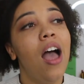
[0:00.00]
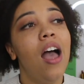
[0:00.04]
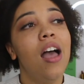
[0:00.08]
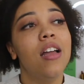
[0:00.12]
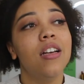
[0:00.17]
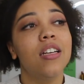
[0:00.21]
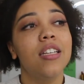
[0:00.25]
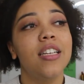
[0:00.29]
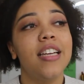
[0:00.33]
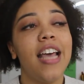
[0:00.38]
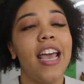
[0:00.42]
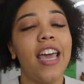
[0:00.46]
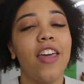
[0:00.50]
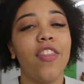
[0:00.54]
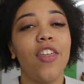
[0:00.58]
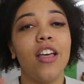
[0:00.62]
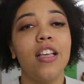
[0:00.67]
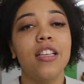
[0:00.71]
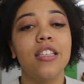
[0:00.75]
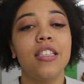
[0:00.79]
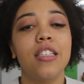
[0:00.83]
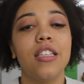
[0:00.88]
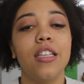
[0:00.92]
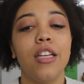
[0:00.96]
Just take
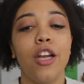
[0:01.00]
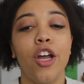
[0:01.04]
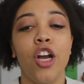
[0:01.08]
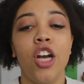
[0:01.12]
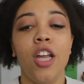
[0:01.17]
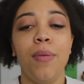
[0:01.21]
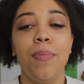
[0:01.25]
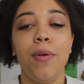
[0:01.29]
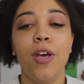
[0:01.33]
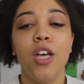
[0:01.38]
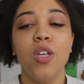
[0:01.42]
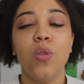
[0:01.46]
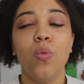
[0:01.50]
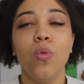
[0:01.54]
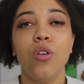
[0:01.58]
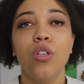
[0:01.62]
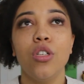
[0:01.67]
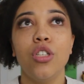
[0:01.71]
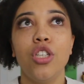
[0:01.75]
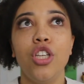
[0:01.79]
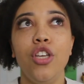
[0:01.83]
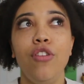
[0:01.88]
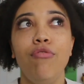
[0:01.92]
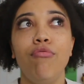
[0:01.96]
things slowly, because
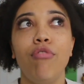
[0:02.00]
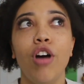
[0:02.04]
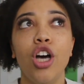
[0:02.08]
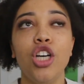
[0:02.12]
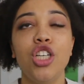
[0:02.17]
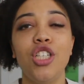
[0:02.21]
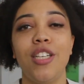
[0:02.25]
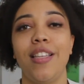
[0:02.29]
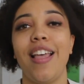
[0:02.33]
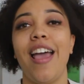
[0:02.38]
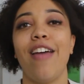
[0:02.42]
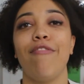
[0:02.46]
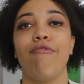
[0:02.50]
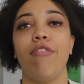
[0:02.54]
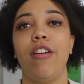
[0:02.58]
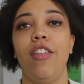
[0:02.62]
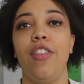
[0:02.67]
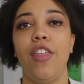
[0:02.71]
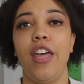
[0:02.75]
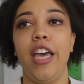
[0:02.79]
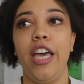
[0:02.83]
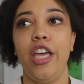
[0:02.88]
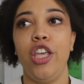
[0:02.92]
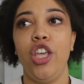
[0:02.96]
once you rush
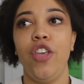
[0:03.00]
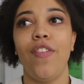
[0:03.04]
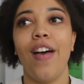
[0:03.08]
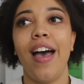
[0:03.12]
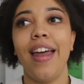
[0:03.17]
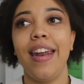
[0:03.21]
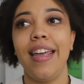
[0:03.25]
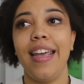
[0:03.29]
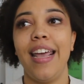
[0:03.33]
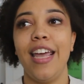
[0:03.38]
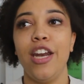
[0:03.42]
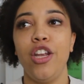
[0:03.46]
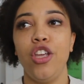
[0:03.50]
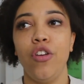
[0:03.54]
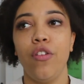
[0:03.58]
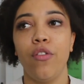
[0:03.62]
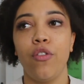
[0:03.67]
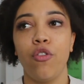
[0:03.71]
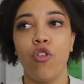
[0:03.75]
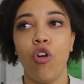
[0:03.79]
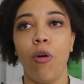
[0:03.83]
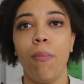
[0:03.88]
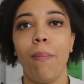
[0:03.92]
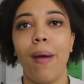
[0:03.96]
everything and you've had a kid and you've
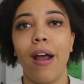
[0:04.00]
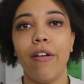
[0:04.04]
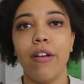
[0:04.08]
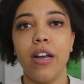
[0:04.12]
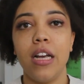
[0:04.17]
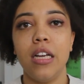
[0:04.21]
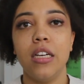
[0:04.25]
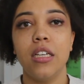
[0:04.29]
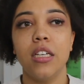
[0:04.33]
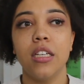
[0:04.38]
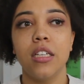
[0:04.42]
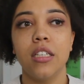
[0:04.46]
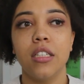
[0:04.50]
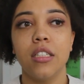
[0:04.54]
got married,